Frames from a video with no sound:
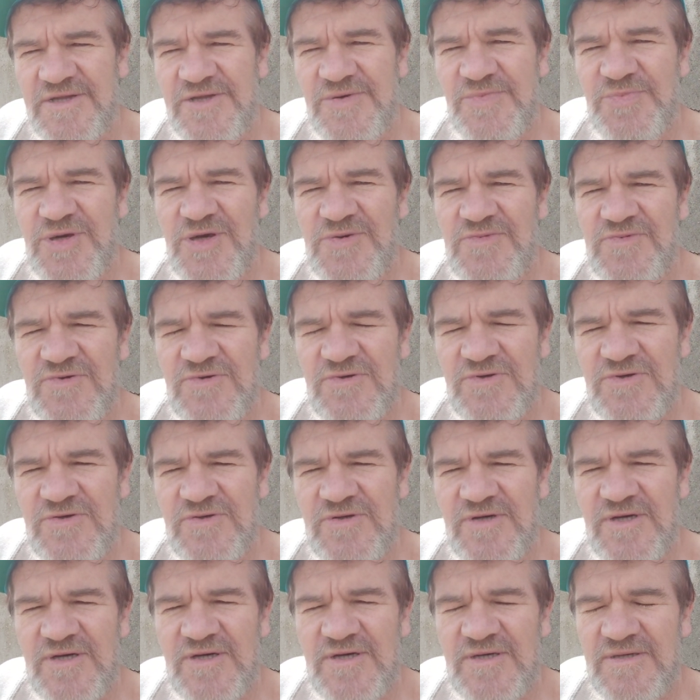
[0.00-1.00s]
people
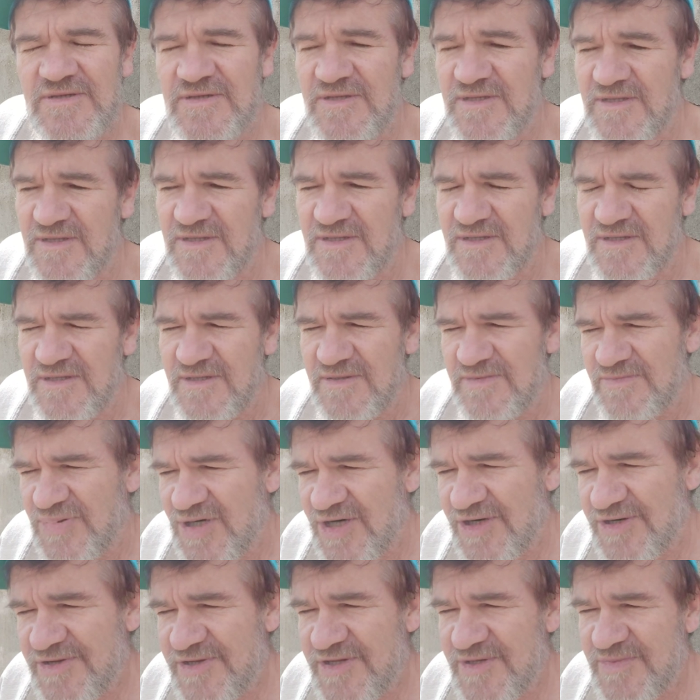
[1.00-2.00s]
who are
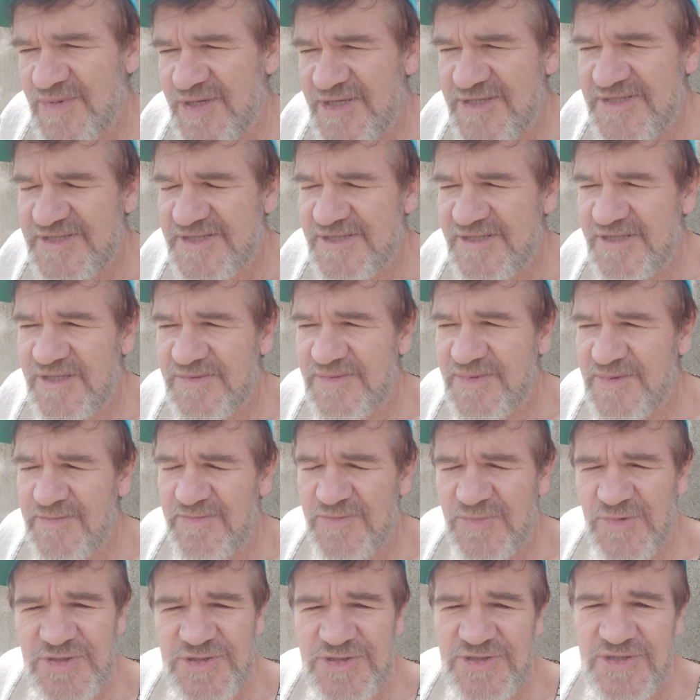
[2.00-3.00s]
part of the
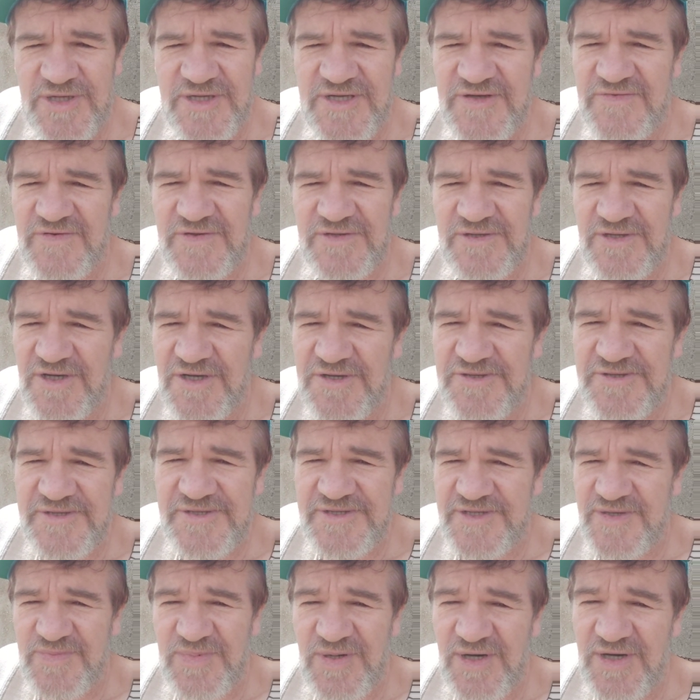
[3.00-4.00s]
mycelium, which don't even know
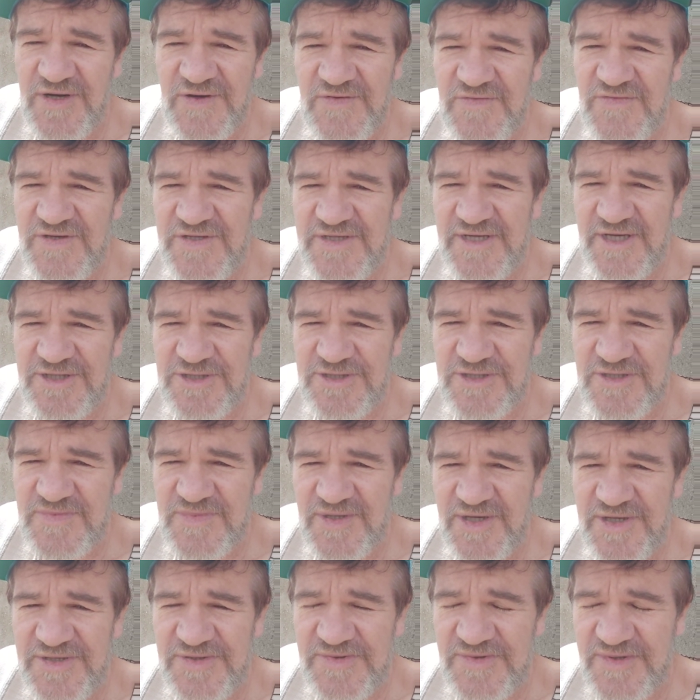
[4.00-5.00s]
that they're part of it, actually,
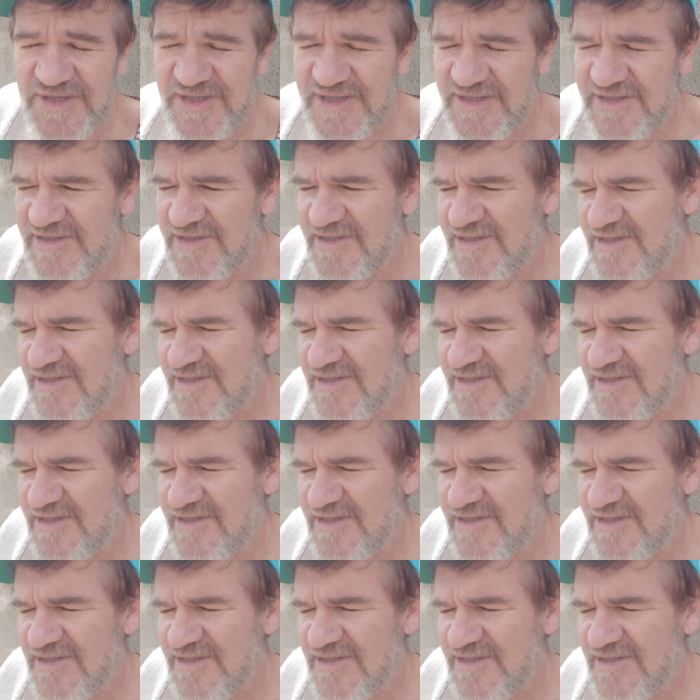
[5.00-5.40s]
by the way.